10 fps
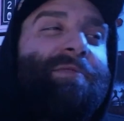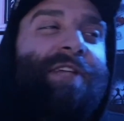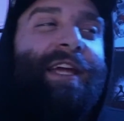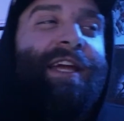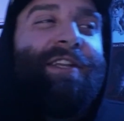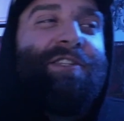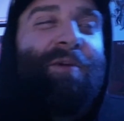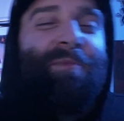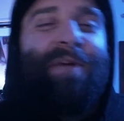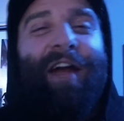seeing
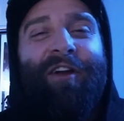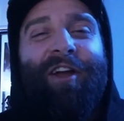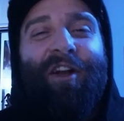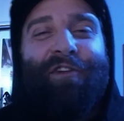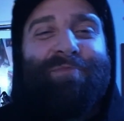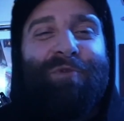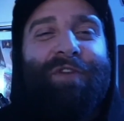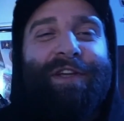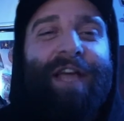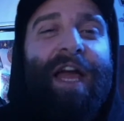Jim Carrey in all these
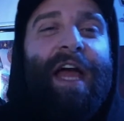movies.